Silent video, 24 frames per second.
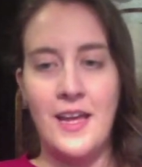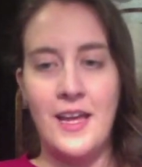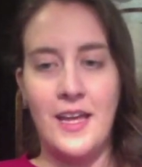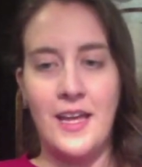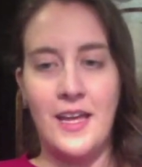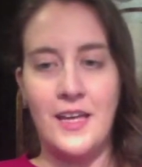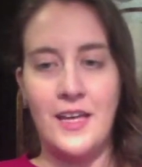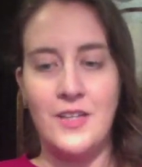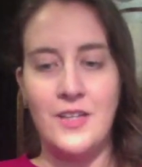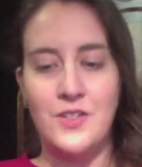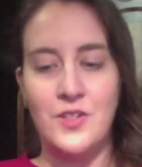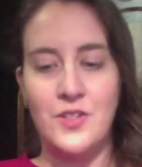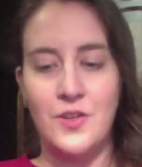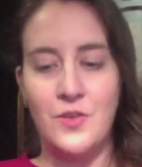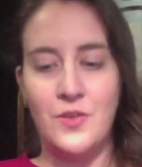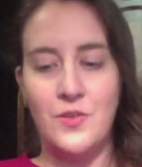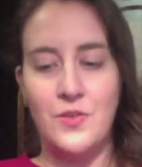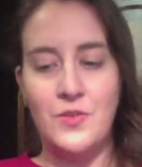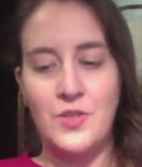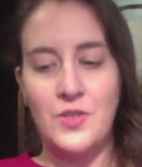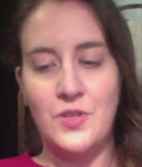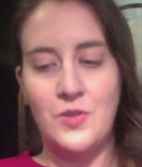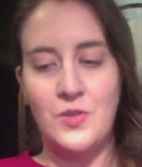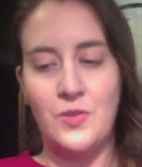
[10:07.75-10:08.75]
and go
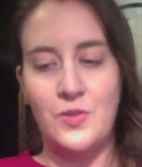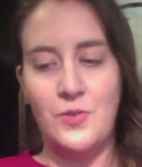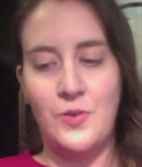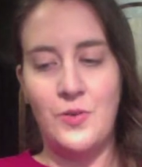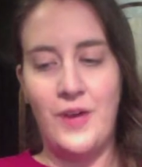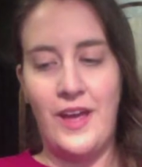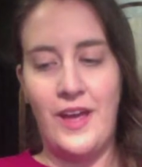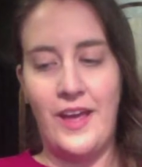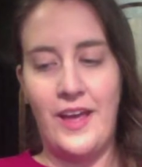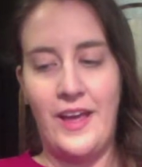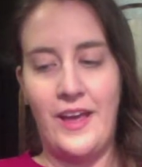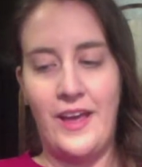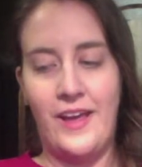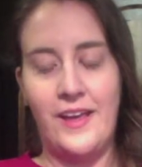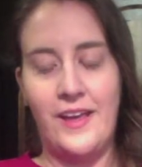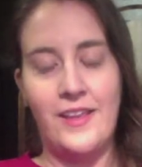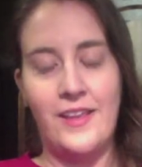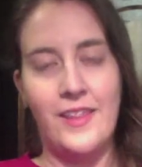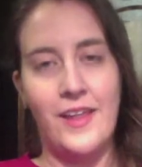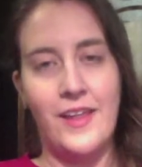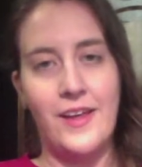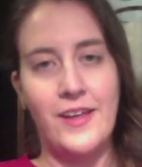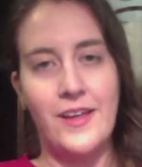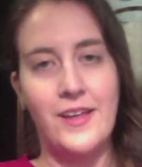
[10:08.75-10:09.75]
to a
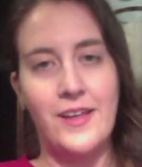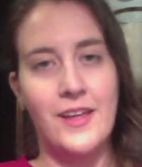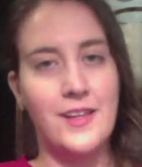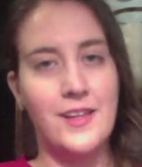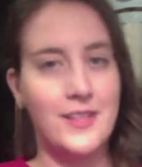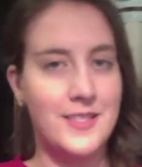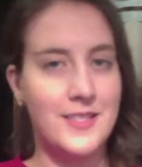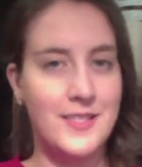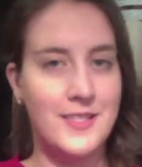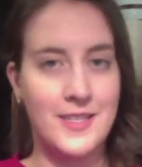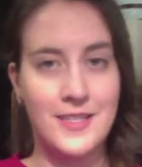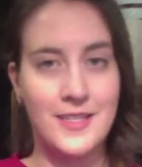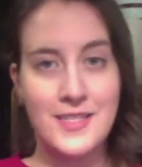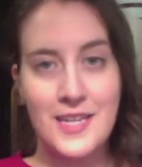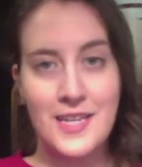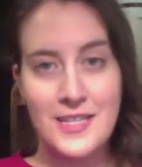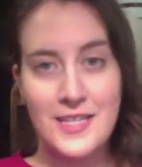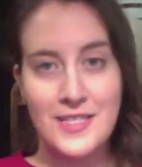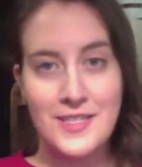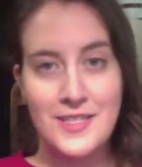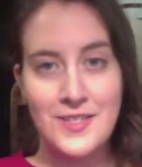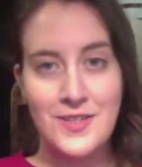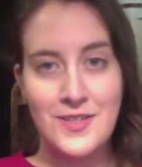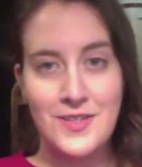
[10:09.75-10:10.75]
like holistic
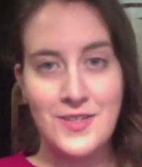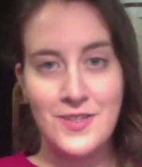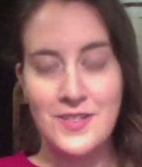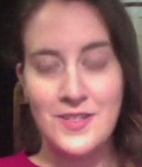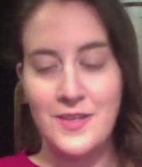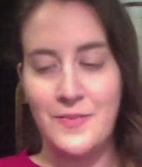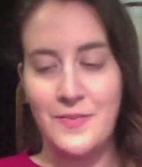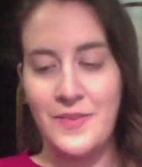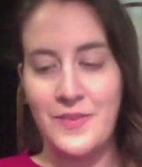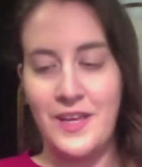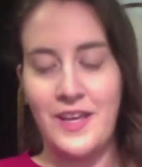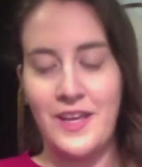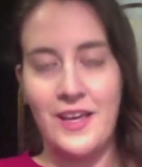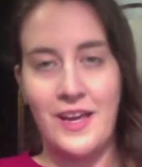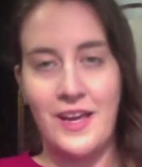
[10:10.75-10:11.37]
dentist or something,